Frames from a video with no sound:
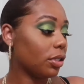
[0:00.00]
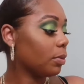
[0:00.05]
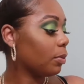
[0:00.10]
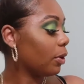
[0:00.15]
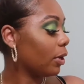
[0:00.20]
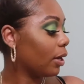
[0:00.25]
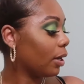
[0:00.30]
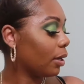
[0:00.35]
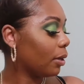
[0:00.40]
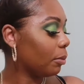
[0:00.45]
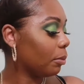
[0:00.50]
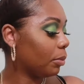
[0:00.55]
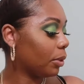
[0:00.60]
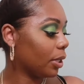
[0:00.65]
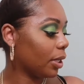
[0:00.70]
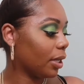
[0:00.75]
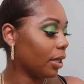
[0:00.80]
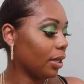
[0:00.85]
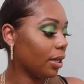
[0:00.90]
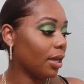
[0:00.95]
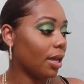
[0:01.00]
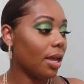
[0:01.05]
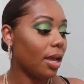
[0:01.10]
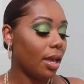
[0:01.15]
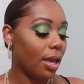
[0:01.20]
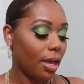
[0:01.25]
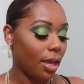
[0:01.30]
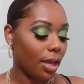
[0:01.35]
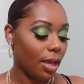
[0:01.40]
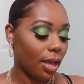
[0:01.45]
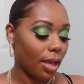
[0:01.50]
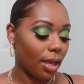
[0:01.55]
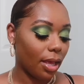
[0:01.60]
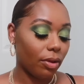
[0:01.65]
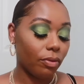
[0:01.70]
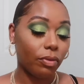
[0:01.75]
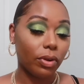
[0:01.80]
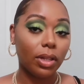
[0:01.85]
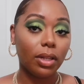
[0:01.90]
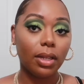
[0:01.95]
spray, but it
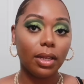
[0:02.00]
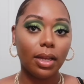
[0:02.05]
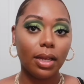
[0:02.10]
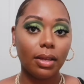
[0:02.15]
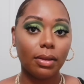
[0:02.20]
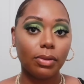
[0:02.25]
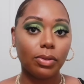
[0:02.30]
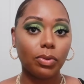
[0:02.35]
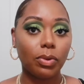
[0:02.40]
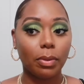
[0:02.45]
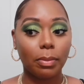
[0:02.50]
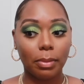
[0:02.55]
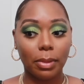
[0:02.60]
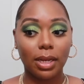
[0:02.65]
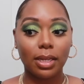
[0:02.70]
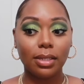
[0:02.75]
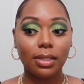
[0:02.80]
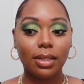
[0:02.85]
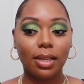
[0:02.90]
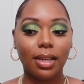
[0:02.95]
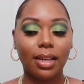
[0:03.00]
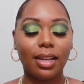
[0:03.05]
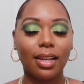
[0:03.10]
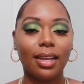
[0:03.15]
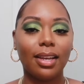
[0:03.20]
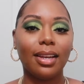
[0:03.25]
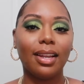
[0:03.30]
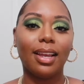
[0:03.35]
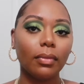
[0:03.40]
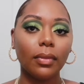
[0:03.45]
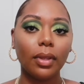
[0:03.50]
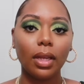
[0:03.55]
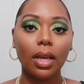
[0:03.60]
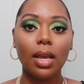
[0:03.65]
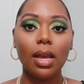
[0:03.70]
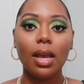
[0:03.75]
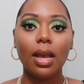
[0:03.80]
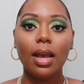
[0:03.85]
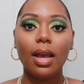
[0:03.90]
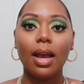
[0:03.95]
really helps with my skin.
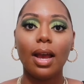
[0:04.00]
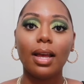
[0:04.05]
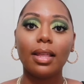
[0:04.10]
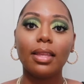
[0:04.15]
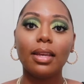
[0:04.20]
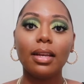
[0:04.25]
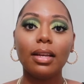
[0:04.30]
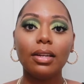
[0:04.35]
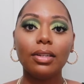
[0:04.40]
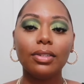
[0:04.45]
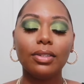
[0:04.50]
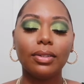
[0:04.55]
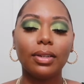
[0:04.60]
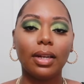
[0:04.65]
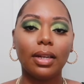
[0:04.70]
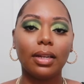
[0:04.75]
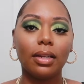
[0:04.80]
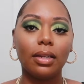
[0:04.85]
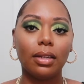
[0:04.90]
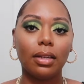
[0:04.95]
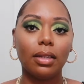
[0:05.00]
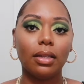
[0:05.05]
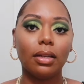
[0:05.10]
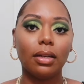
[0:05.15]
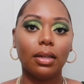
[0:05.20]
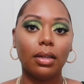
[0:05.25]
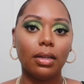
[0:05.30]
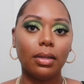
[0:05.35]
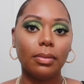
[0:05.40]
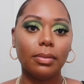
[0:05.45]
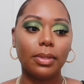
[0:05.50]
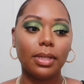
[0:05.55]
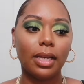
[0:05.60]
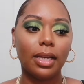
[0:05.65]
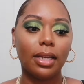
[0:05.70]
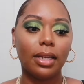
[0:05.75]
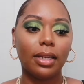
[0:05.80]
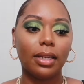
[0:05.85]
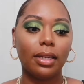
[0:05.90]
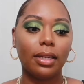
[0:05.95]
I think I'll do like another
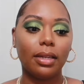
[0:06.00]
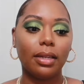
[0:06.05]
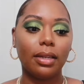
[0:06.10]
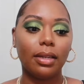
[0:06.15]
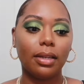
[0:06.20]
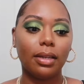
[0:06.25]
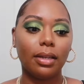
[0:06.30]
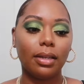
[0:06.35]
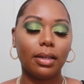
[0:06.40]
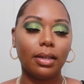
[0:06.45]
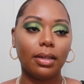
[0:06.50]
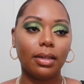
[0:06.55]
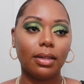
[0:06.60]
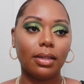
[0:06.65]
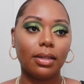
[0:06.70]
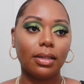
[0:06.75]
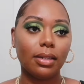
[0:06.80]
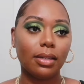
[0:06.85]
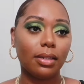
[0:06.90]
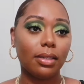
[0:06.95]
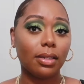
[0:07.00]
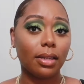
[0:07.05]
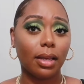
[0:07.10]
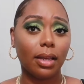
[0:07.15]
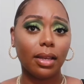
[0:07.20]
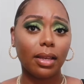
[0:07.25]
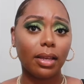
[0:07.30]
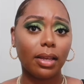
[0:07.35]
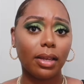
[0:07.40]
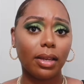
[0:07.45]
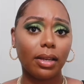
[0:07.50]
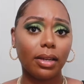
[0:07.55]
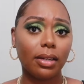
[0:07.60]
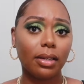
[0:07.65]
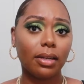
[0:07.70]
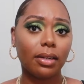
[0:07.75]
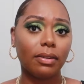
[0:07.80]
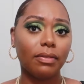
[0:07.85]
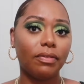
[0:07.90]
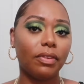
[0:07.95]
updated uh,
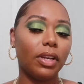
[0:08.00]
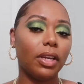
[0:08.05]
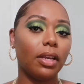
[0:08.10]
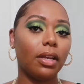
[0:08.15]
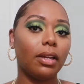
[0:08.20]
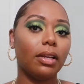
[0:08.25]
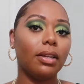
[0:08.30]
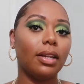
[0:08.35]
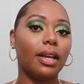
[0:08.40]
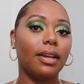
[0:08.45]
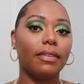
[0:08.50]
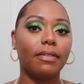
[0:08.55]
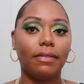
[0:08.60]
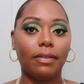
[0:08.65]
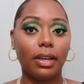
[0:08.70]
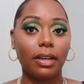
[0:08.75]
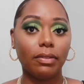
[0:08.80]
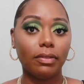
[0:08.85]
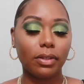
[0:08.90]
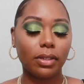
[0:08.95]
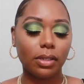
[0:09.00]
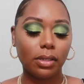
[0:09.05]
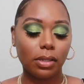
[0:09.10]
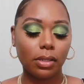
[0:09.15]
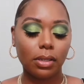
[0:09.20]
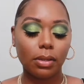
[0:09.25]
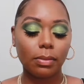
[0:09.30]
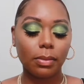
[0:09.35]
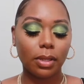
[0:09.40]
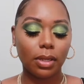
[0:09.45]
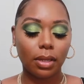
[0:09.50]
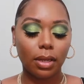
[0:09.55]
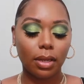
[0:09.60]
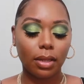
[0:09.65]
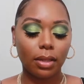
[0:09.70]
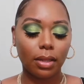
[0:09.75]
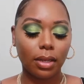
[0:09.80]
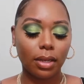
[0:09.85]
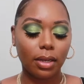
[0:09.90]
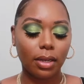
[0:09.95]
skincare video, like favorites or something
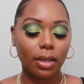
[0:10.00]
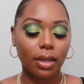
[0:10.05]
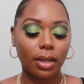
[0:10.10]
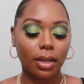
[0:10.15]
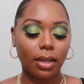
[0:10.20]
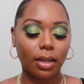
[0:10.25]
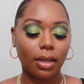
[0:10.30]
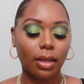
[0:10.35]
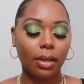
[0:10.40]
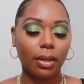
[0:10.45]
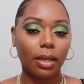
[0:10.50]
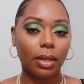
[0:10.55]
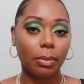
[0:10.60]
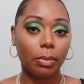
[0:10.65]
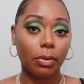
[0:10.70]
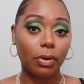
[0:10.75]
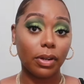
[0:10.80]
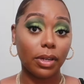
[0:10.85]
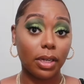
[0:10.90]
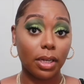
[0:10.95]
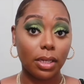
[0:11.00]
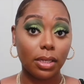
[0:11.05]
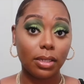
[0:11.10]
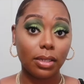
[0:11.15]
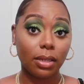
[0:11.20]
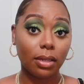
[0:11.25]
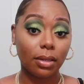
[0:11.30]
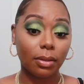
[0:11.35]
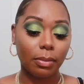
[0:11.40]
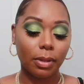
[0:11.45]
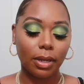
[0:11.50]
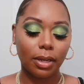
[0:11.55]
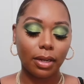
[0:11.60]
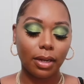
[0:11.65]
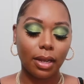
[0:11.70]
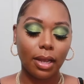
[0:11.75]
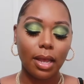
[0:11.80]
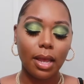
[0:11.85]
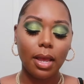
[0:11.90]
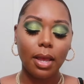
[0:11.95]
like that and get in more detail about
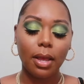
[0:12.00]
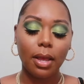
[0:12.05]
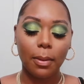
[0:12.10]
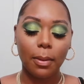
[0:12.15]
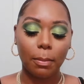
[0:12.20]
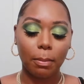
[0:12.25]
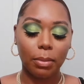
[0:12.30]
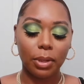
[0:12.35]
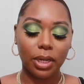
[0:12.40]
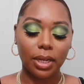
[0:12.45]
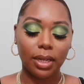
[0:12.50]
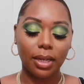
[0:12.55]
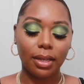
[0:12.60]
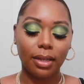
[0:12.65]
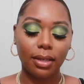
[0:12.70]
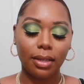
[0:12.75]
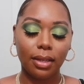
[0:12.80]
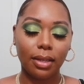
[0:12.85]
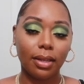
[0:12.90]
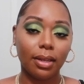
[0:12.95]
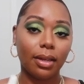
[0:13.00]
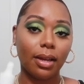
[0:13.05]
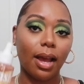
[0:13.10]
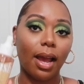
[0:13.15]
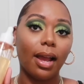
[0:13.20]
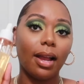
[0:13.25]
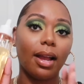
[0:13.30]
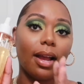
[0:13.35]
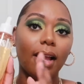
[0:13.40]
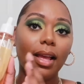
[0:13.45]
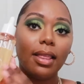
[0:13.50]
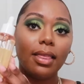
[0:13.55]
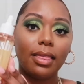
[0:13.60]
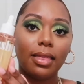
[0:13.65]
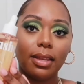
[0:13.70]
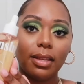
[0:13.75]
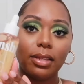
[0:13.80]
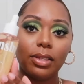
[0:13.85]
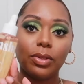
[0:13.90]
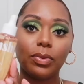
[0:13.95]
it but yeah i got
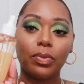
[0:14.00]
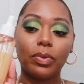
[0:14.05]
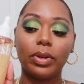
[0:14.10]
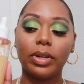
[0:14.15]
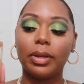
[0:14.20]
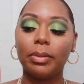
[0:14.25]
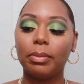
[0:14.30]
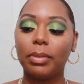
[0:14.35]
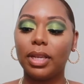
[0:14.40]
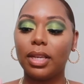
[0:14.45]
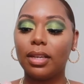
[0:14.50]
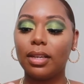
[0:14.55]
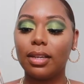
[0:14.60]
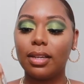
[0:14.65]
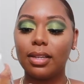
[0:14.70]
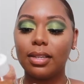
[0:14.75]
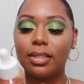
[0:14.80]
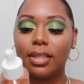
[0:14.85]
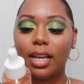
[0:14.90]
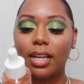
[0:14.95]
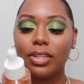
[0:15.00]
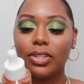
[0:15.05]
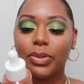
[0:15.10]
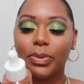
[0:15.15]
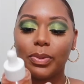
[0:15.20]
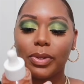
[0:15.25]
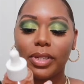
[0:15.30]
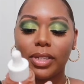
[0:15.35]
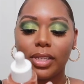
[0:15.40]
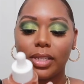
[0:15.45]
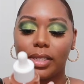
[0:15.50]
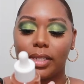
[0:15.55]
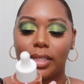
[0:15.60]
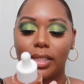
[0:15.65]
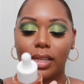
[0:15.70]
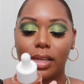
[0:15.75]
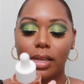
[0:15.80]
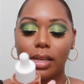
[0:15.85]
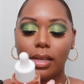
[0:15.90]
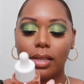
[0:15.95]
this one because i just wanted to
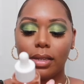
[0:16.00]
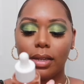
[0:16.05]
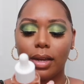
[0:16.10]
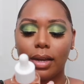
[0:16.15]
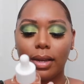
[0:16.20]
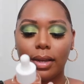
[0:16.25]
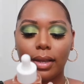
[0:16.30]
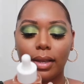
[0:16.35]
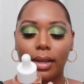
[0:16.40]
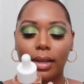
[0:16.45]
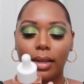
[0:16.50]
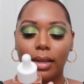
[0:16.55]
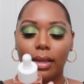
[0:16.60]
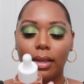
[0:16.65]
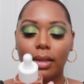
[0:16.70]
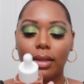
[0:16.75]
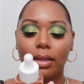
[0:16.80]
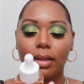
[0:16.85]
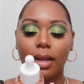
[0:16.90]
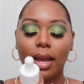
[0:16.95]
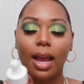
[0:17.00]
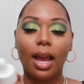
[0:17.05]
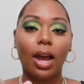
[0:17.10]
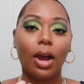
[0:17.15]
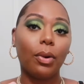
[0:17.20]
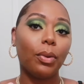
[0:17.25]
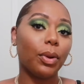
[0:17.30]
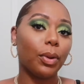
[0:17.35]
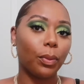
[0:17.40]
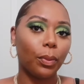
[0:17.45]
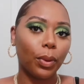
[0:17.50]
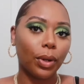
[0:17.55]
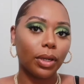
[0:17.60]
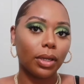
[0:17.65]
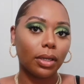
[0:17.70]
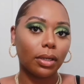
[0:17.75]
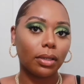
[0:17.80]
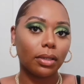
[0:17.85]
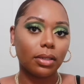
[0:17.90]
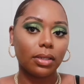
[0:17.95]
see like how it
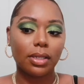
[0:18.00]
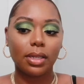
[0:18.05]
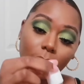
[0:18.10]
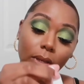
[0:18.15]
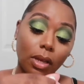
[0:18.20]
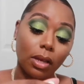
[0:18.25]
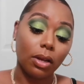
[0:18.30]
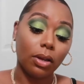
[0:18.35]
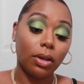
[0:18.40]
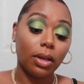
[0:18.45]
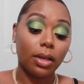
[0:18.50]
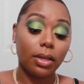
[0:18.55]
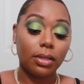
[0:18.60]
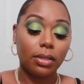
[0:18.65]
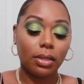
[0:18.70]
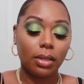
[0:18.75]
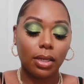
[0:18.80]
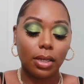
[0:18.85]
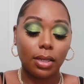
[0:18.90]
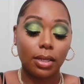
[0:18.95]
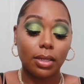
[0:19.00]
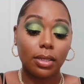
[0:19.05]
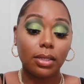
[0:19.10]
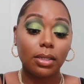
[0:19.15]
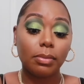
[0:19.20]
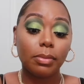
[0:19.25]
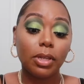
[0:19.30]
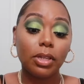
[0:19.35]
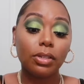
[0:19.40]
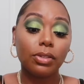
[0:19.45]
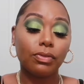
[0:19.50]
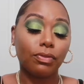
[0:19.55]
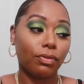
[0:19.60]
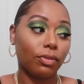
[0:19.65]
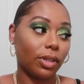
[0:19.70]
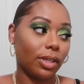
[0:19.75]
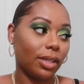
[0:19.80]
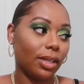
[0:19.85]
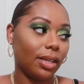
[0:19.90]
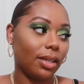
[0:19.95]
works okay so yeah it smells
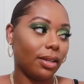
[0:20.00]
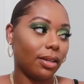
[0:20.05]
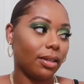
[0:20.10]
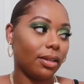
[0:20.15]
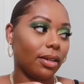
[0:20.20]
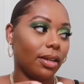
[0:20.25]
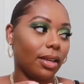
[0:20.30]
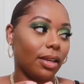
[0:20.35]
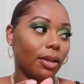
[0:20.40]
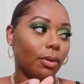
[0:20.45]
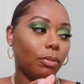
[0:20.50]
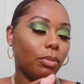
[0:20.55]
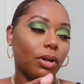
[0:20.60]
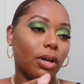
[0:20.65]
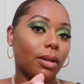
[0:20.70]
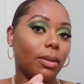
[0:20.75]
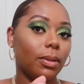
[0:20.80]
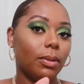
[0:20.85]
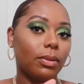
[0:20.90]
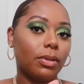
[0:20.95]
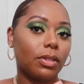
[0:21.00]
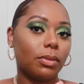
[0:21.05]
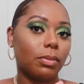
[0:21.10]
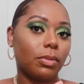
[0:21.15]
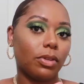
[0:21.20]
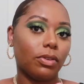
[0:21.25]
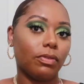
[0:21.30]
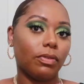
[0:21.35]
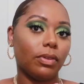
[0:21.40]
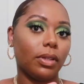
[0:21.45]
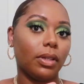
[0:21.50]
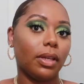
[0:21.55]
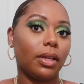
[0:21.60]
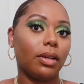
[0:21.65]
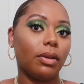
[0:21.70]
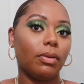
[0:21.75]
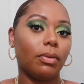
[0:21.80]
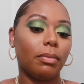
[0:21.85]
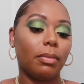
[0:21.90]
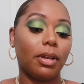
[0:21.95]
really good and it probably will smell really
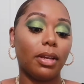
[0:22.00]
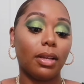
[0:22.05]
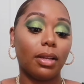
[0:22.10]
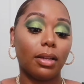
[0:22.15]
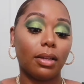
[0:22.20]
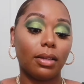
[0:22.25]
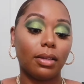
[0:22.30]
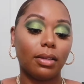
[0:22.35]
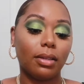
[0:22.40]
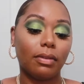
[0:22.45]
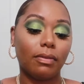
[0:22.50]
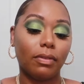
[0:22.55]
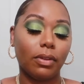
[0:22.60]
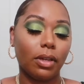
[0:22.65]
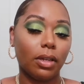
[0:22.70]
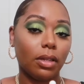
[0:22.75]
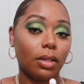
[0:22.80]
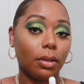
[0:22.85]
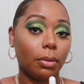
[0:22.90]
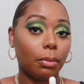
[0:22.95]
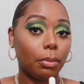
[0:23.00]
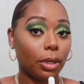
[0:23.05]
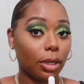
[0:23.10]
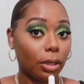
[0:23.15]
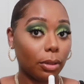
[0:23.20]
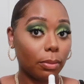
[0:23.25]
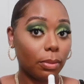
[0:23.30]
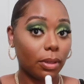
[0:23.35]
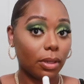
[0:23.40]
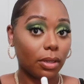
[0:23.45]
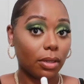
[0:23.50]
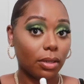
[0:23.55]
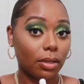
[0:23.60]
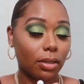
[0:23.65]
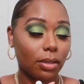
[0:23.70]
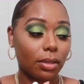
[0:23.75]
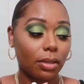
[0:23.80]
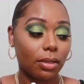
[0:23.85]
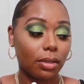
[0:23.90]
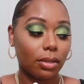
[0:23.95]
good with my vanilla bourbon
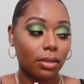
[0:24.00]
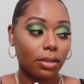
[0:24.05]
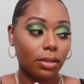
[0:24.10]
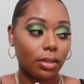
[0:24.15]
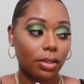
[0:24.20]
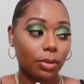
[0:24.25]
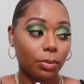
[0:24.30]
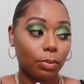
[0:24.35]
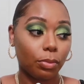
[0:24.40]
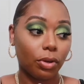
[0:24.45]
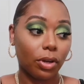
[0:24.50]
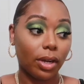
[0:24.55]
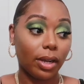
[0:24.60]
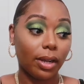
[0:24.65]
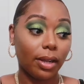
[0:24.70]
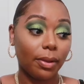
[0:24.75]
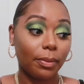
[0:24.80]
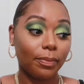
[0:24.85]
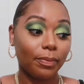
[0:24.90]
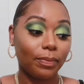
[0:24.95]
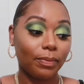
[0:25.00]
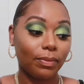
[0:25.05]
spray